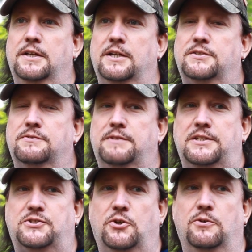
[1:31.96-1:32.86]
Yes,
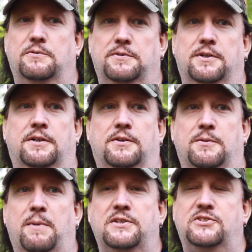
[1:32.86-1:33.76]
they start,
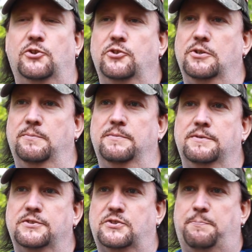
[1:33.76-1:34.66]
the
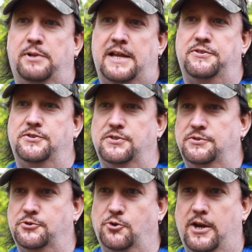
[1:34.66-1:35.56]
mycelium is the plant that's
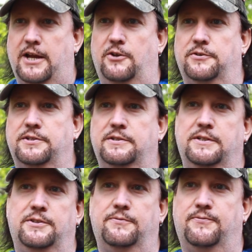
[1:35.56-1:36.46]
underground,
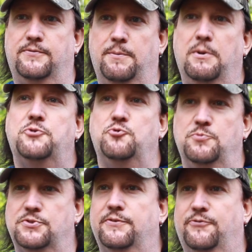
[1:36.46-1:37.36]
and the
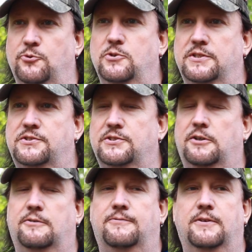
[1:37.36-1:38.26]
mushroom is the fruit
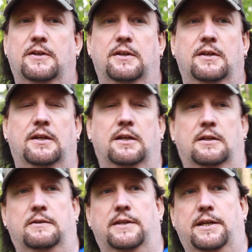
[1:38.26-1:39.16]
itself.
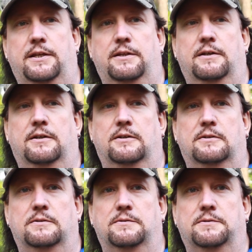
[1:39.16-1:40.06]
And
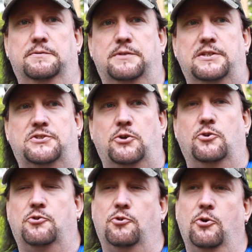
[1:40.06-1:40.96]
they
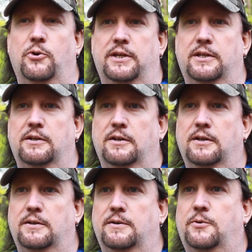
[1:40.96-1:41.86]
start growing
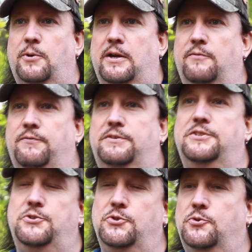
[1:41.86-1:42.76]
around
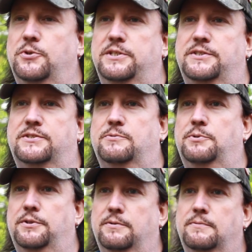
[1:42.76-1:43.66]
52 degrees
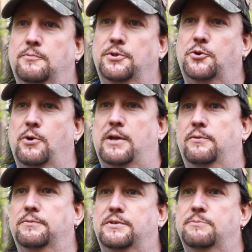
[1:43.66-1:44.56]
when the
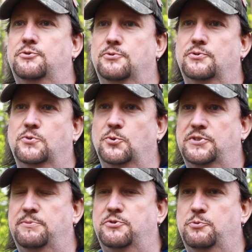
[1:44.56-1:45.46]
ground temperature, soil
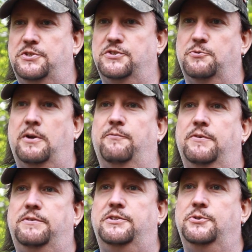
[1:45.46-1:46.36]
temperature reaches around
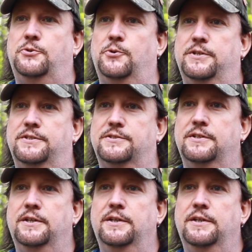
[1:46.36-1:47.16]
52 degrees.